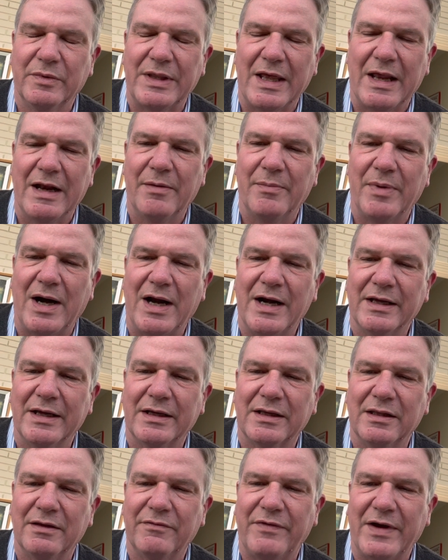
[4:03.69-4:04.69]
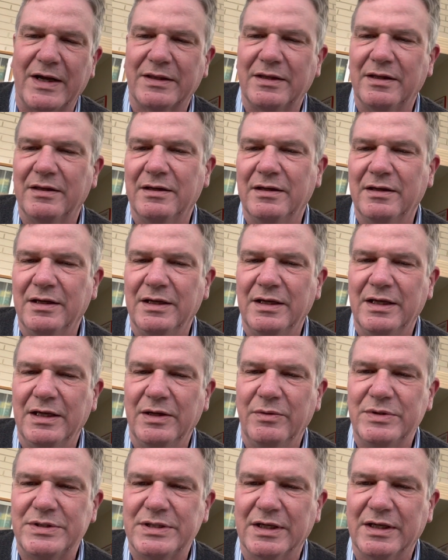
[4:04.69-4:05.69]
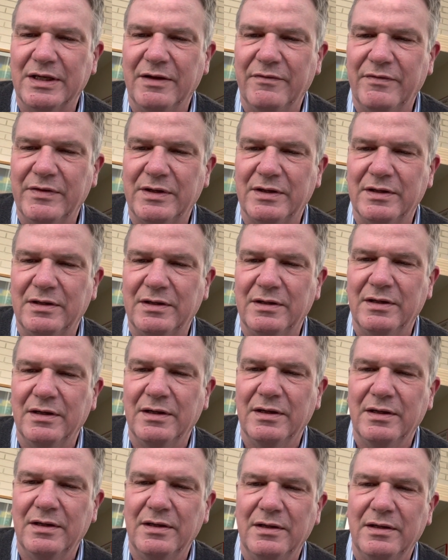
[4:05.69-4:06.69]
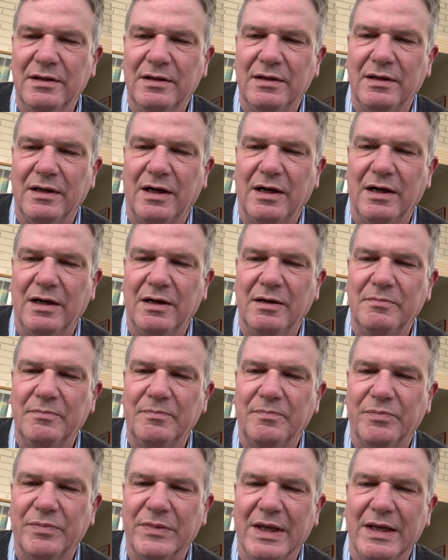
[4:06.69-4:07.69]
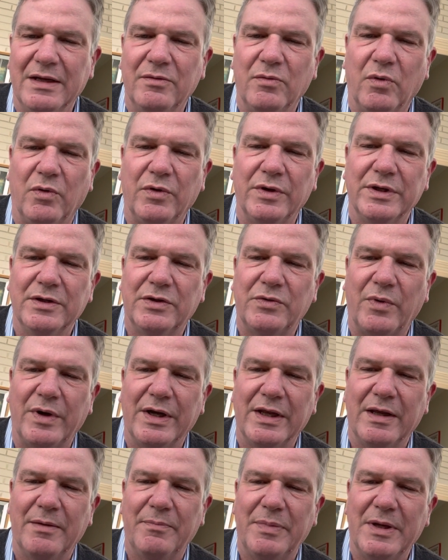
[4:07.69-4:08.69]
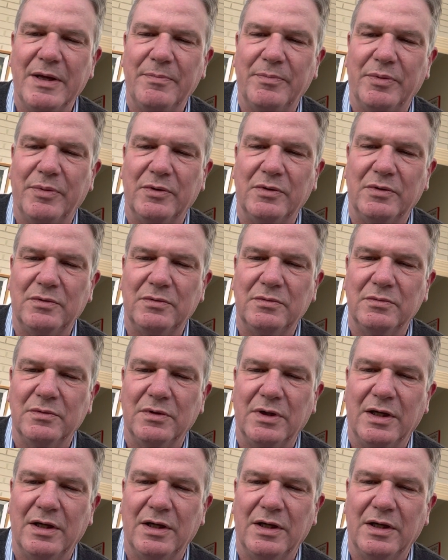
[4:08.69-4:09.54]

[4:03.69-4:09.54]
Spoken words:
antibiotic. And the fact that it was significant in only 28 people